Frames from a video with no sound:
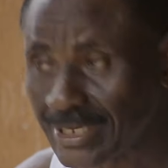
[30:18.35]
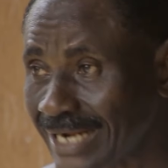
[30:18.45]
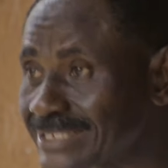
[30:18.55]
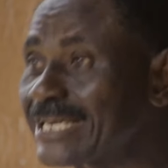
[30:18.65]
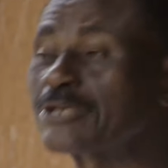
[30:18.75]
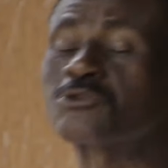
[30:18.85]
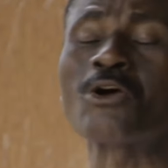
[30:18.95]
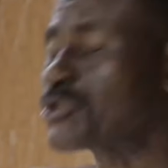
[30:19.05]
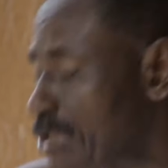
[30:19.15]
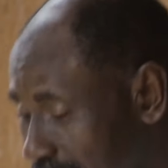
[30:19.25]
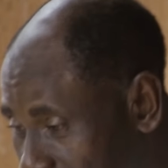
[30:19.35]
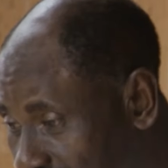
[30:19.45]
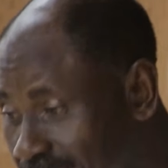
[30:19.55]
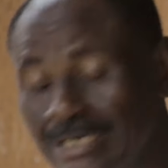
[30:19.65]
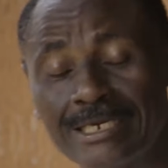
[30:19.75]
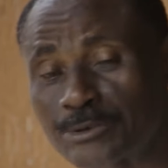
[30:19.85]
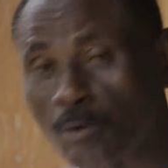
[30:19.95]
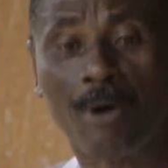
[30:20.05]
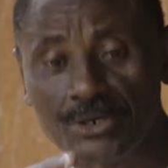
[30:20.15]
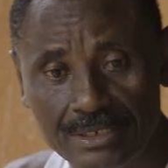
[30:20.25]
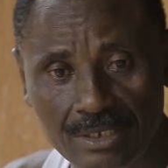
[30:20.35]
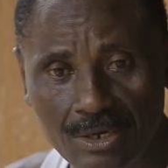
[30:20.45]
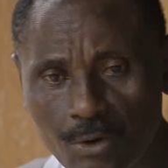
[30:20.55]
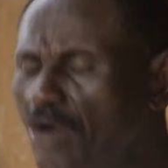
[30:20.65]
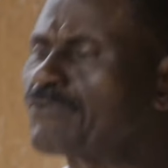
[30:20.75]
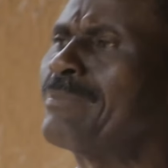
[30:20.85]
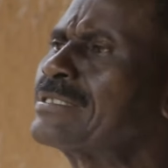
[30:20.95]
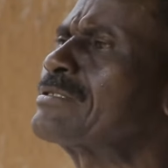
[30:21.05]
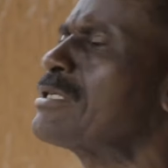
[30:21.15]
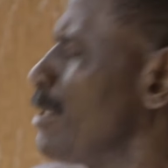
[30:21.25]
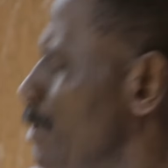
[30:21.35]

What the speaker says: that they don't eat the little money government